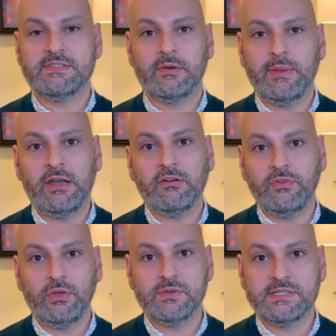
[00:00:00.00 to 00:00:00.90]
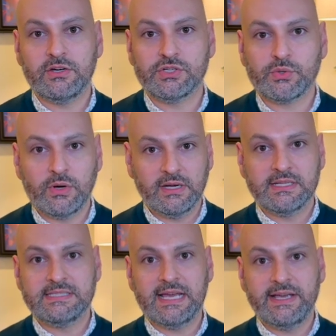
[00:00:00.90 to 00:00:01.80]
from interviews that are short and
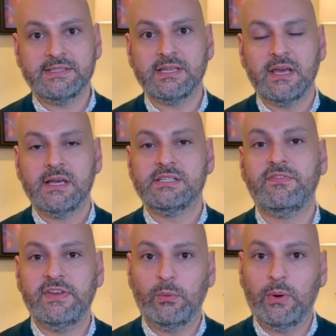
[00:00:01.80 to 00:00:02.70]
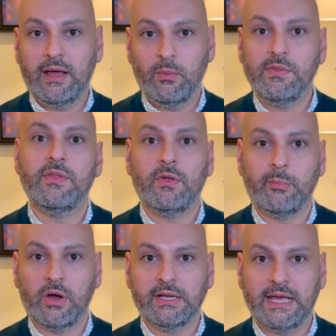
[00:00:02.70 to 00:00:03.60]
concise to fit well within their
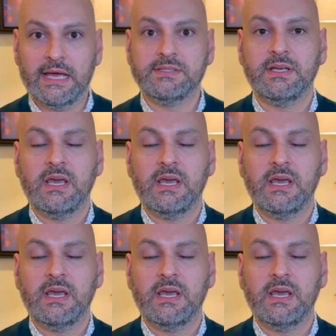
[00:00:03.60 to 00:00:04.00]
broadcast.